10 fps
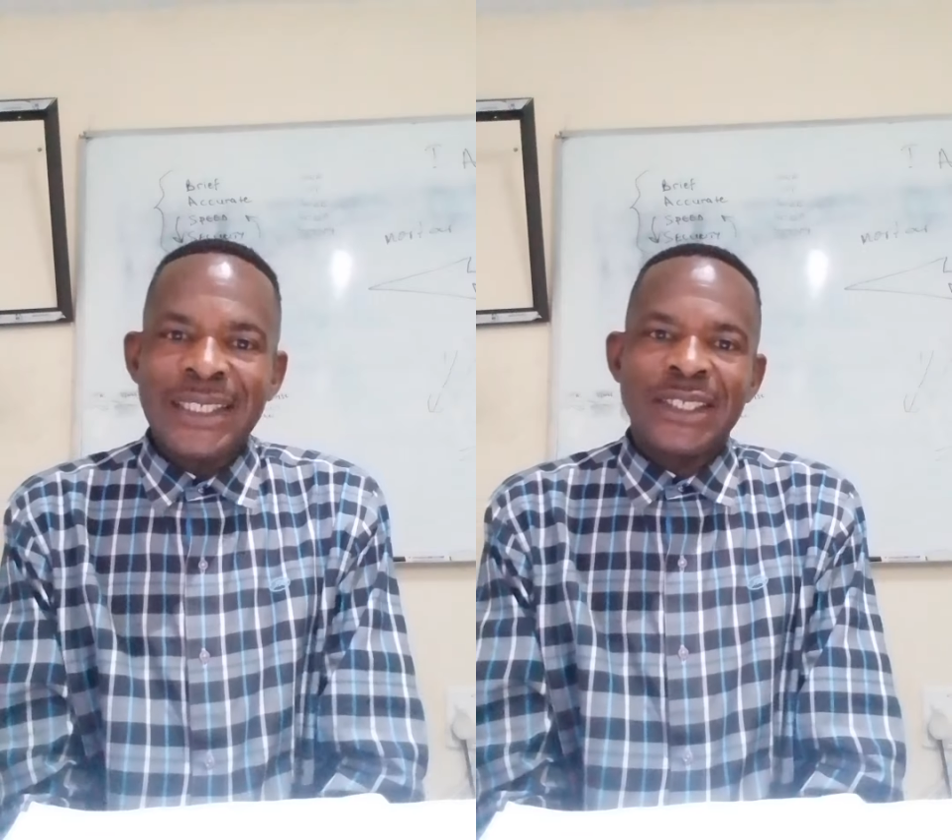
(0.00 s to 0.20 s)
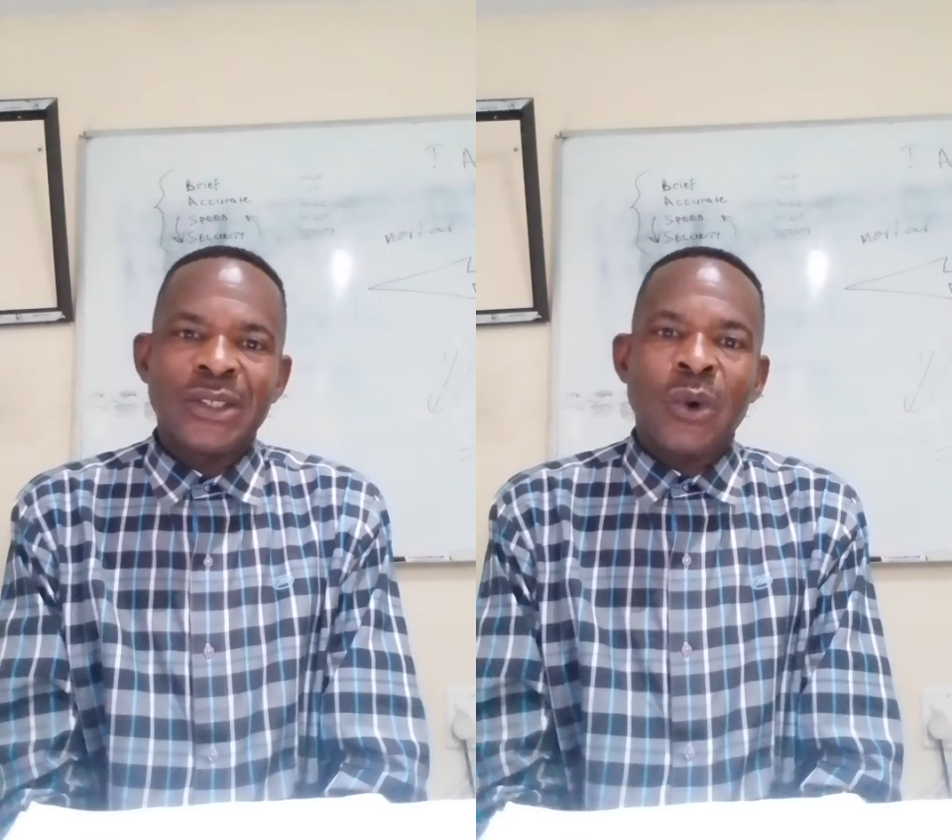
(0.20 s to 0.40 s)

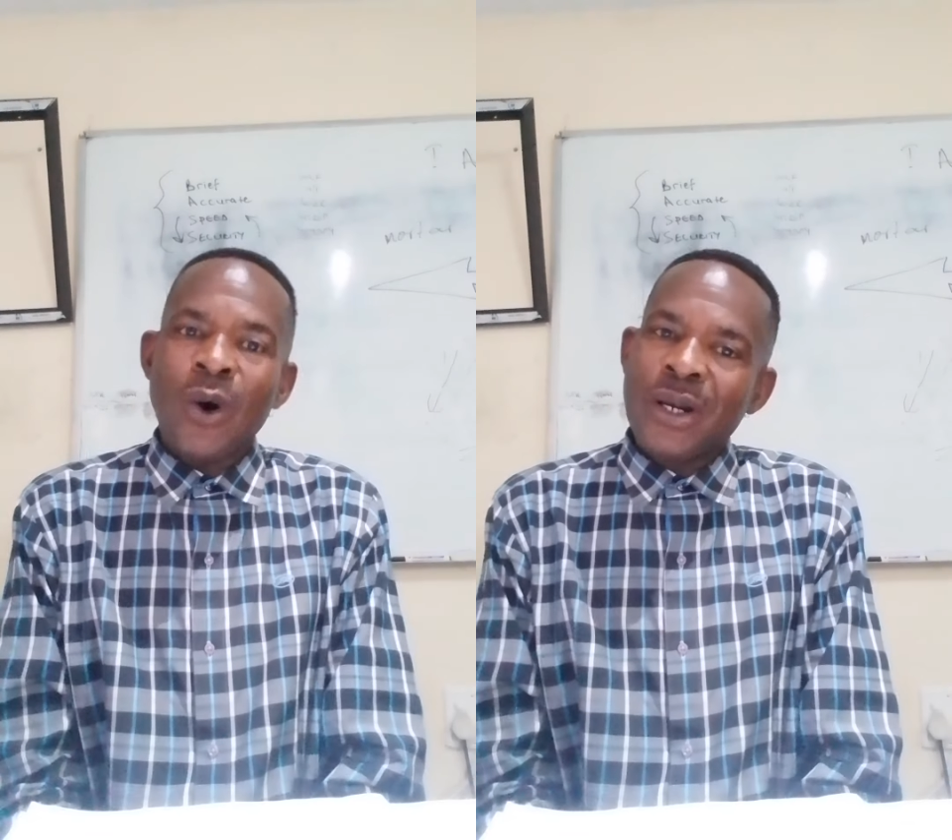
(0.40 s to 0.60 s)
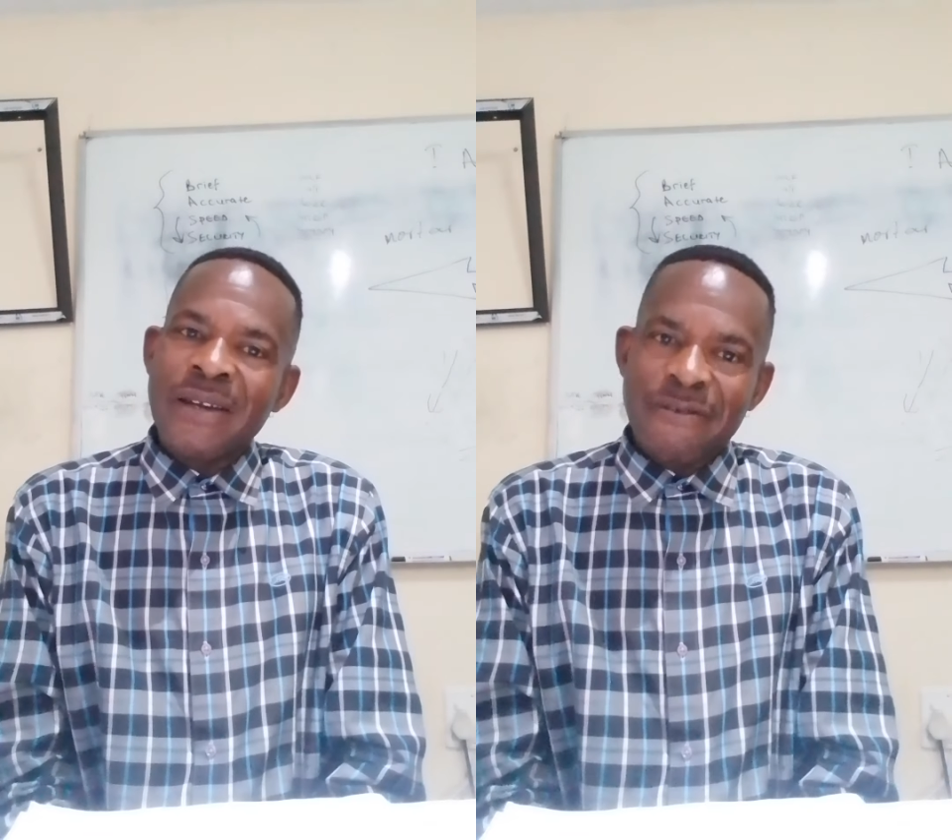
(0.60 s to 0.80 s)
list
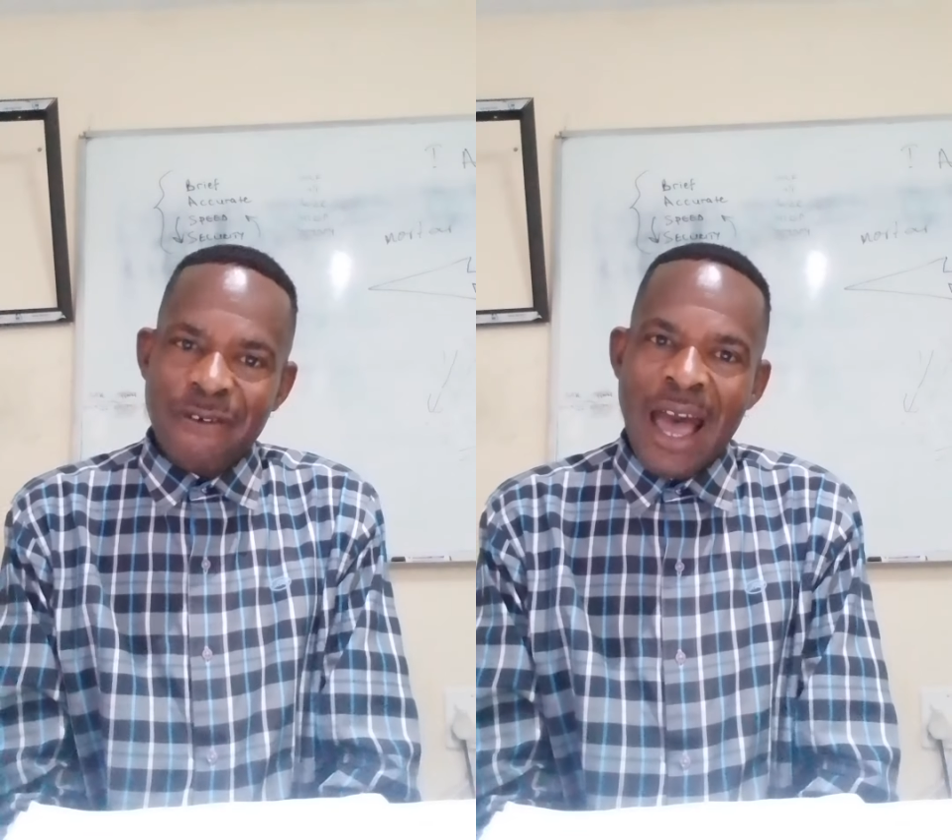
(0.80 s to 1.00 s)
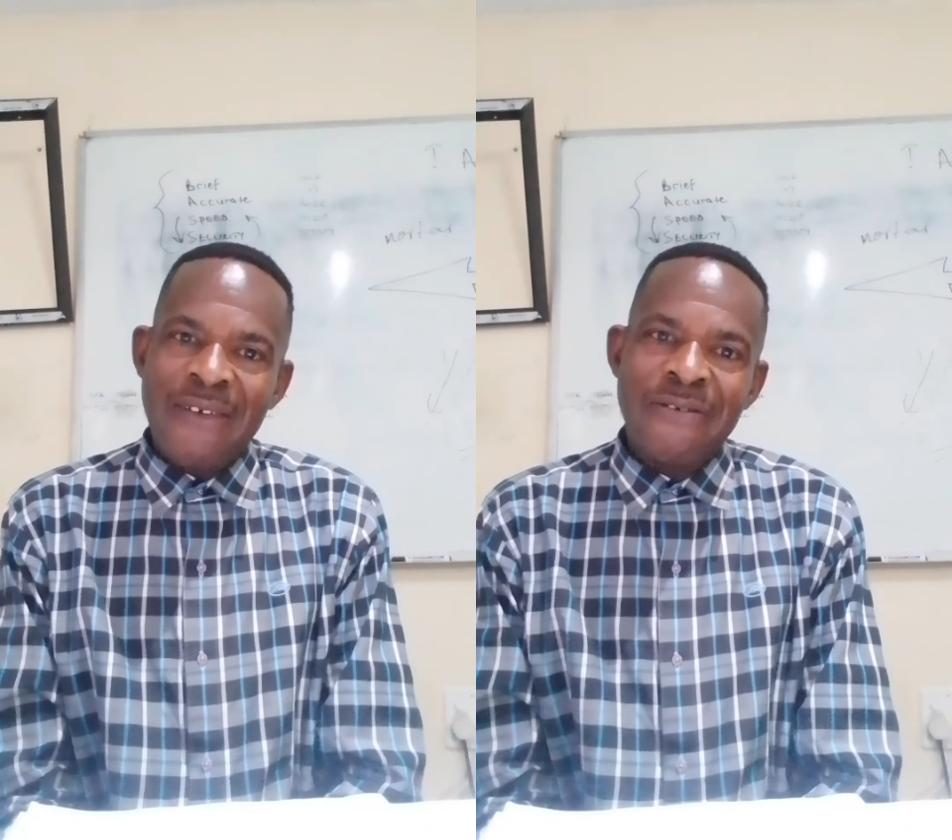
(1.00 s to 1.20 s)
only
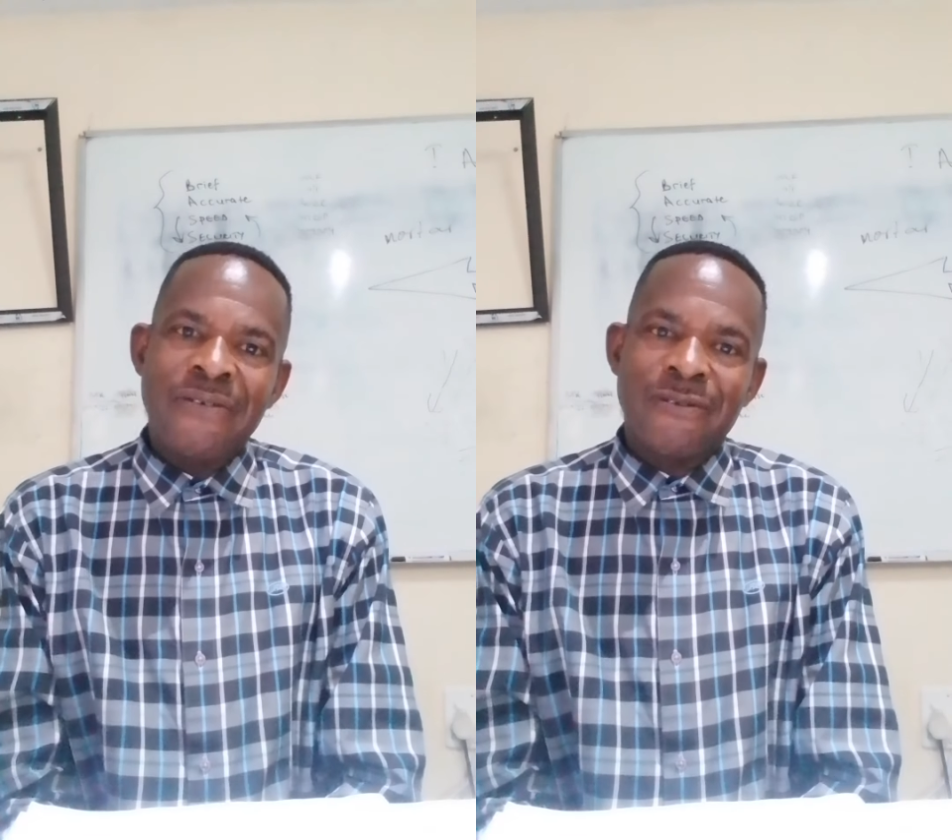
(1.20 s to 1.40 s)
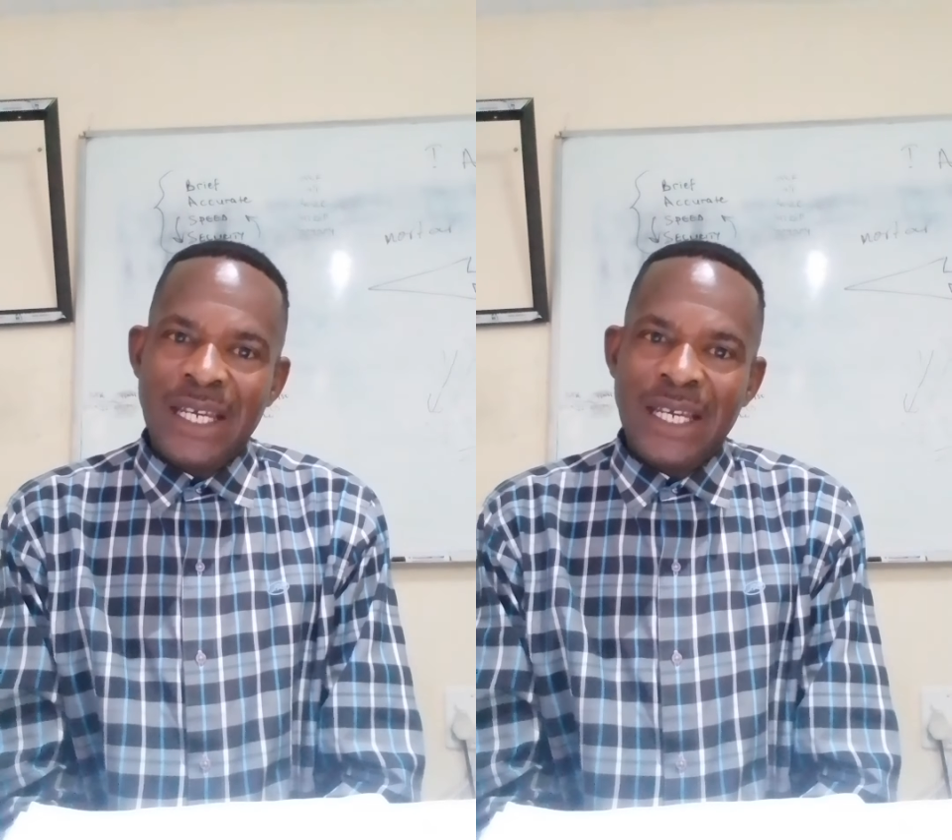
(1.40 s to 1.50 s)
5